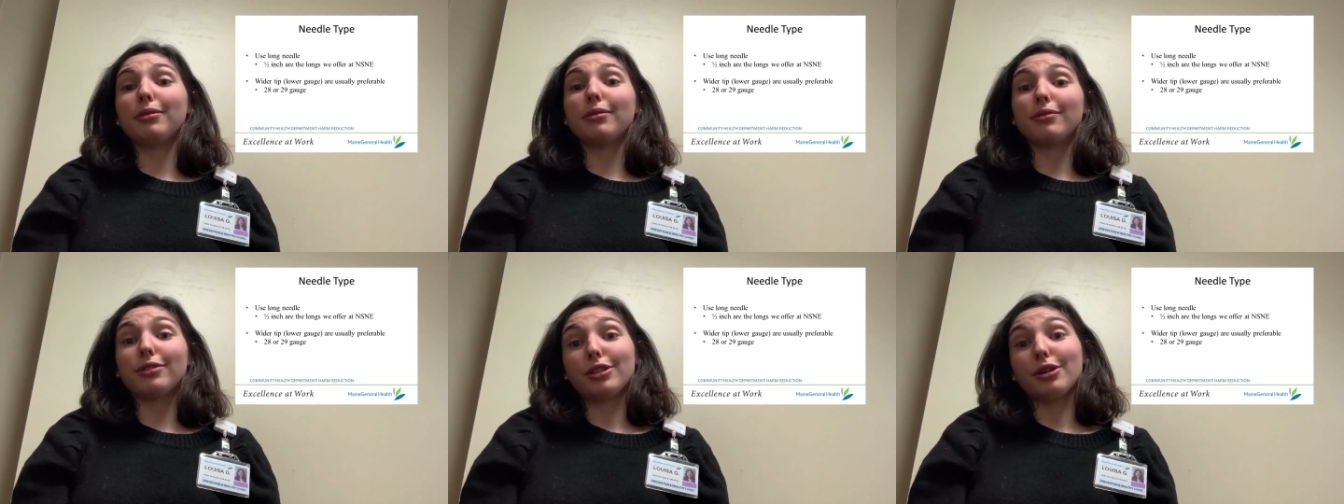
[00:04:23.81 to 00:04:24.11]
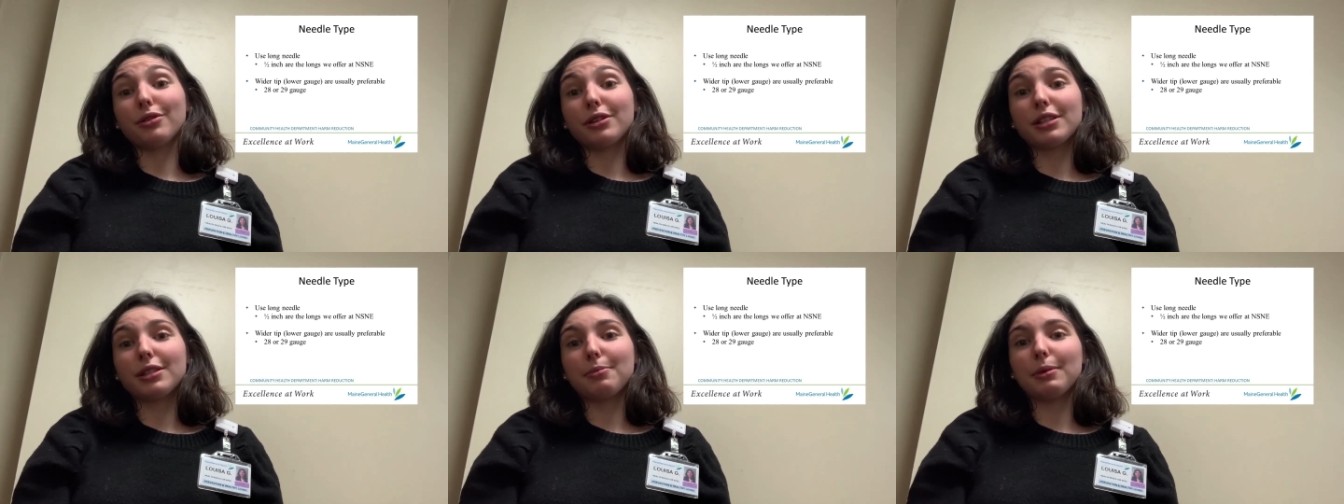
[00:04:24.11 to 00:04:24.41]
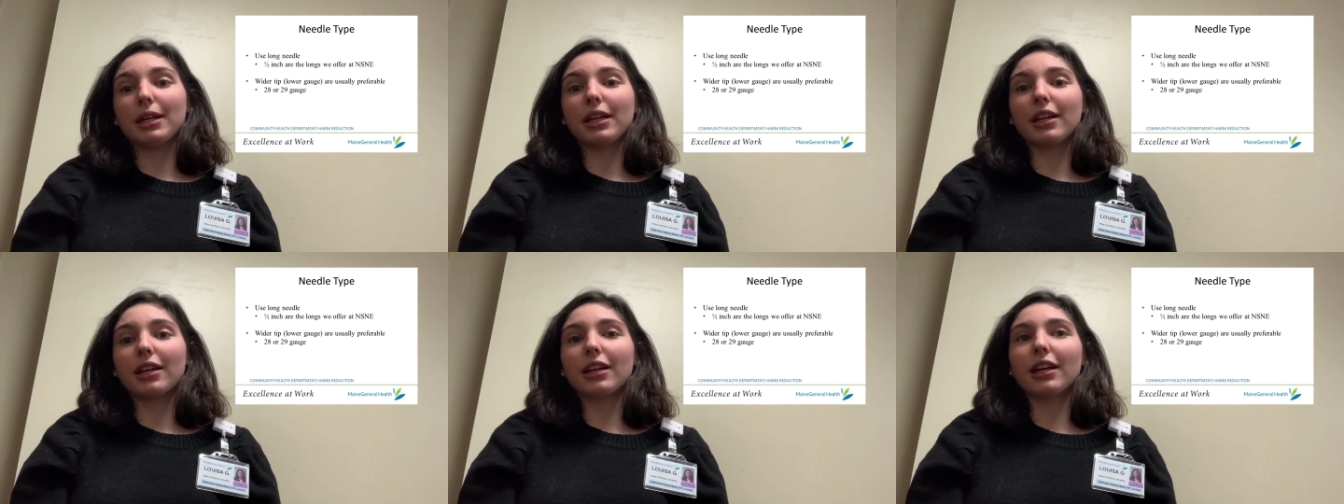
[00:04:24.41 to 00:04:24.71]
so to
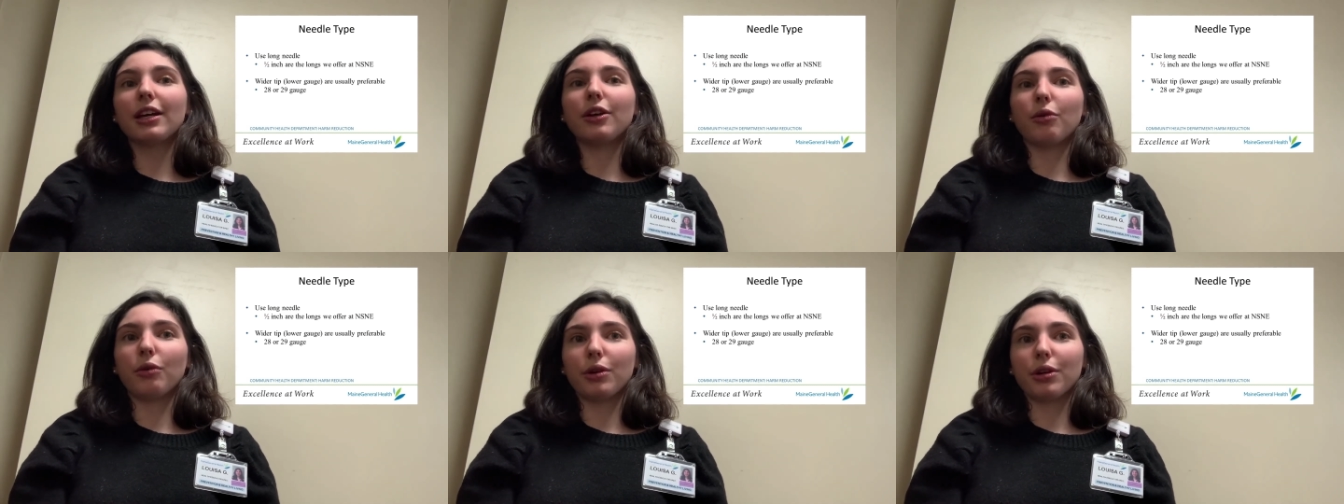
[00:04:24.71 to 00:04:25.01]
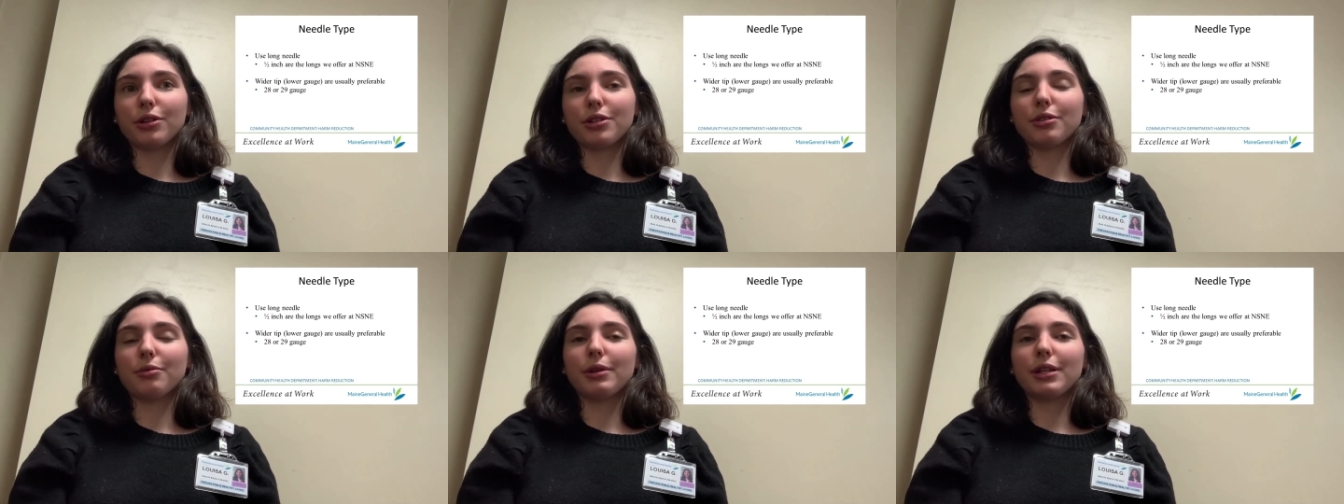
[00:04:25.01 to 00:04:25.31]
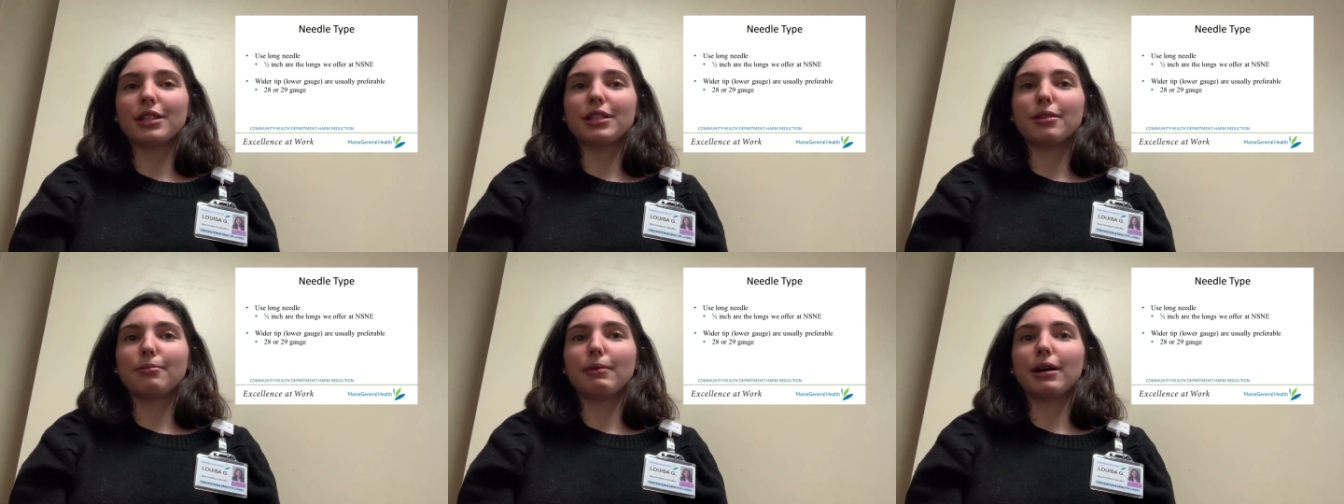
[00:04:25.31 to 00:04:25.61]
speak, in order to
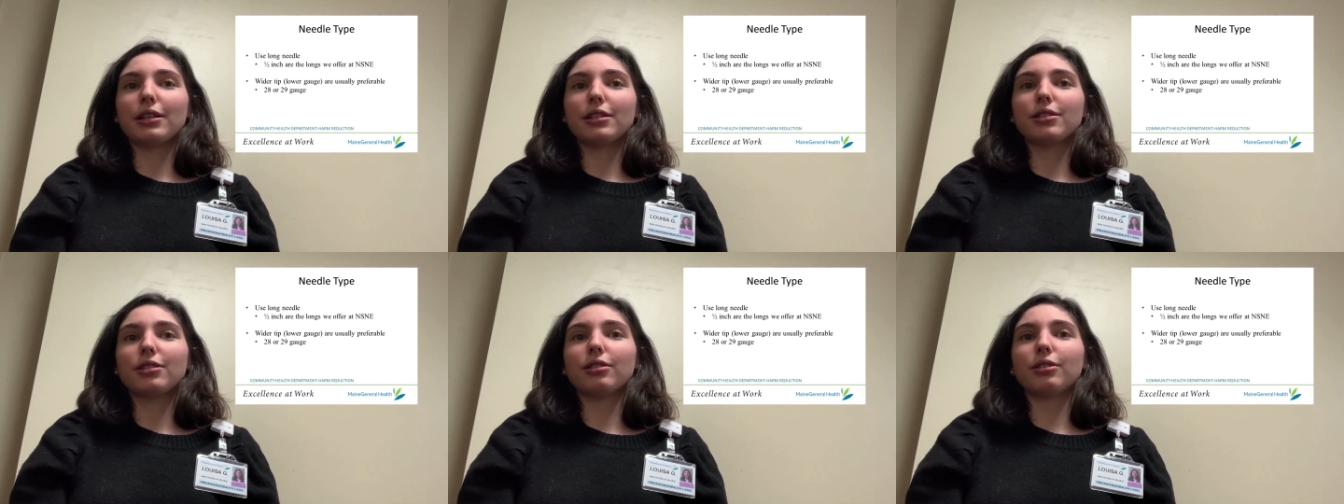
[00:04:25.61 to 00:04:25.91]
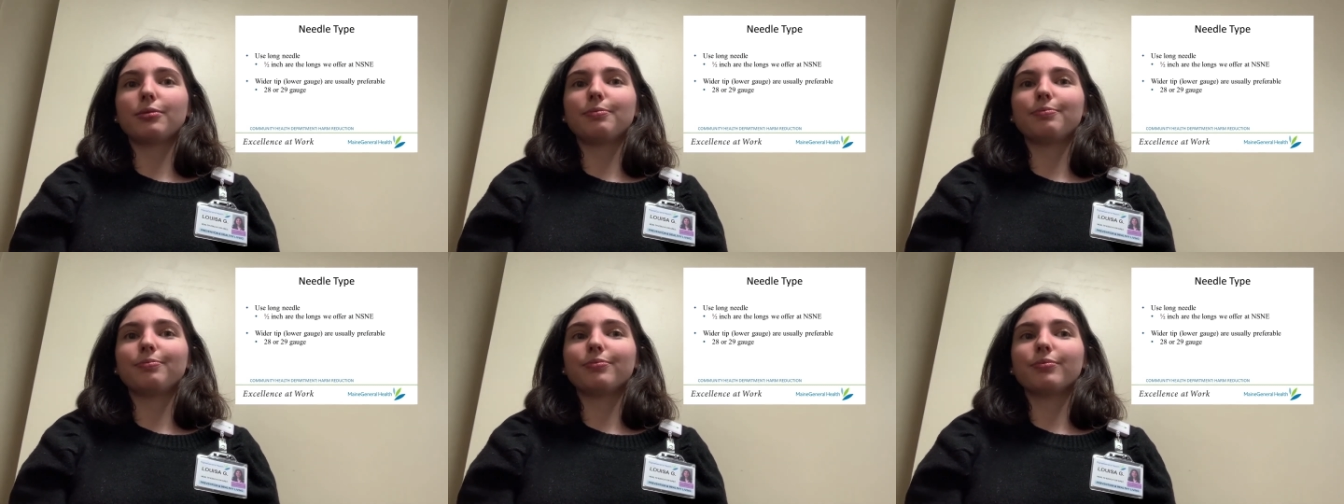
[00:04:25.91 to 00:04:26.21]
reach the muscle.